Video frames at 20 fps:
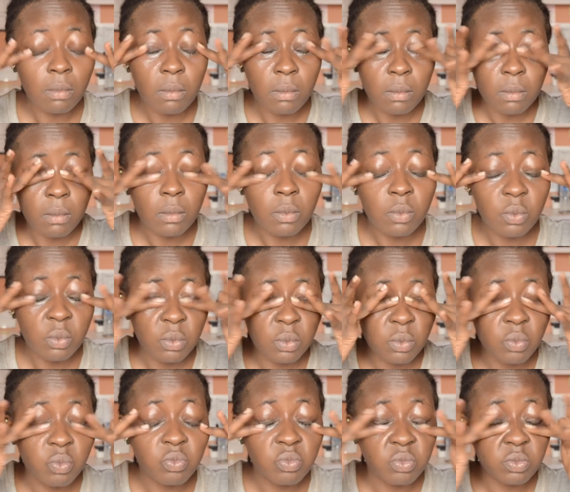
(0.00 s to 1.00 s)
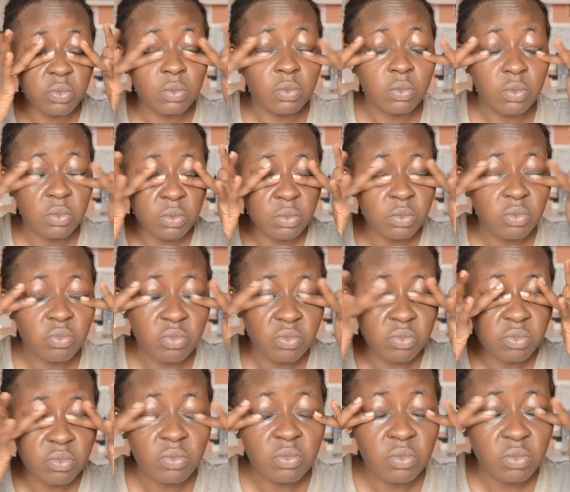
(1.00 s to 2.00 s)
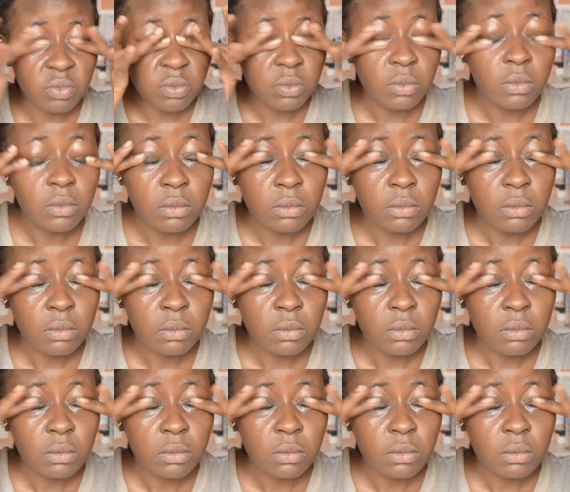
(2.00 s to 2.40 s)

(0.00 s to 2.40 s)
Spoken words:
(silence)